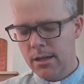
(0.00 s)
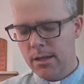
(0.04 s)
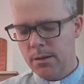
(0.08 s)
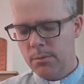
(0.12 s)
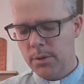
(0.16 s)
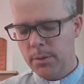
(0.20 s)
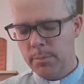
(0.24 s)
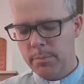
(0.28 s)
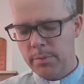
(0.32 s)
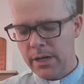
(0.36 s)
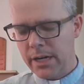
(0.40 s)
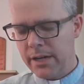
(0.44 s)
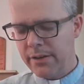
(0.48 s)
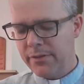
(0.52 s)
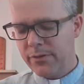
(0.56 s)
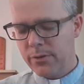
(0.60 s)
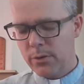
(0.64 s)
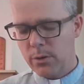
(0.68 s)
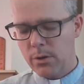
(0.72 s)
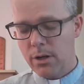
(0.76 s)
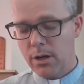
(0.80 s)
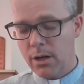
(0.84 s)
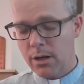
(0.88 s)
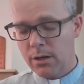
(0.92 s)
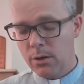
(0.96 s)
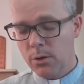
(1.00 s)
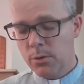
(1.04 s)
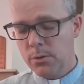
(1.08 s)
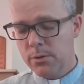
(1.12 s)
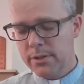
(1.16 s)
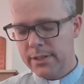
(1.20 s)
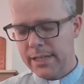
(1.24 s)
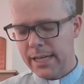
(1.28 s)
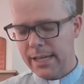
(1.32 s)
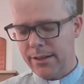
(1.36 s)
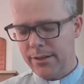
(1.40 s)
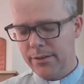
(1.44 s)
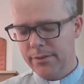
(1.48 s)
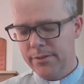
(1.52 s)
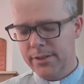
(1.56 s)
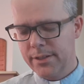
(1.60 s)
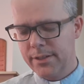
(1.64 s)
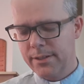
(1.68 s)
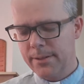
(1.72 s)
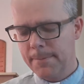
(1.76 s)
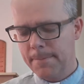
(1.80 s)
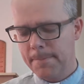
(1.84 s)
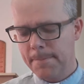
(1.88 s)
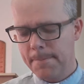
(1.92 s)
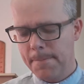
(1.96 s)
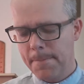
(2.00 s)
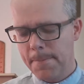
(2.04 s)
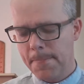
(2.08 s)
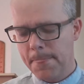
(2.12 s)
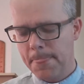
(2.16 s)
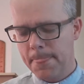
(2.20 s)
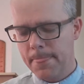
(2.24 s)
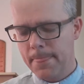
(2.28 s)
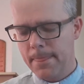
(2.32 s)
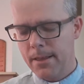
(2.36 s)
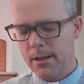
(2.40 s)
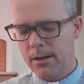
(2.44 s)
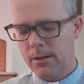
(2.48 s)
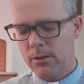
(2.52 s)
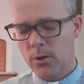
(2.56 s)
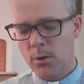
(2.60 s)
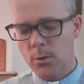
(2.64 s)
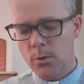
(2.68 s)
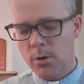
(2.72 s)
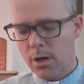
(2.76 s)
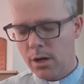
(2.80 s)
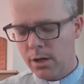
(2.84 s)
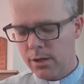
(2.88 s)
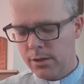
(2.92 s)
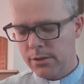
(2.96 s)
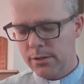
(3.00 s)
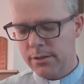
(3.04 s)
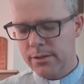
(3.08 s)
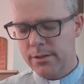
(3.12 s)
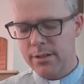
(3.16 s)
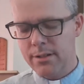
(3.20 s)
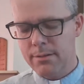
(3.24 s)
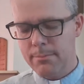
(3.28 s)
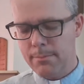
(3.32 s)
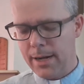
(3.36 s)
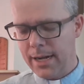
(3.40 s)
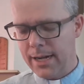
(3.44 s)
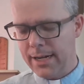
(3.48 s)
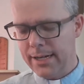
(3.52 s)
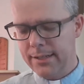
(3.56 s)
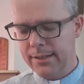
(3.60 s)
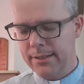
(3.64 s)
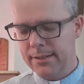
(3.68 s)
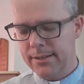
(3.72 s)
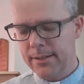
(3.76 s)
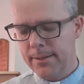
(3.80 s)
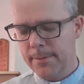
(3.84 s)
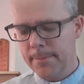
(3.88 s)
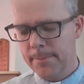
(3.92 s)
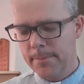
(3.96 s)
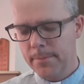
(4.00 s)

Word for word: We pray for our own selves, our own hearts and minds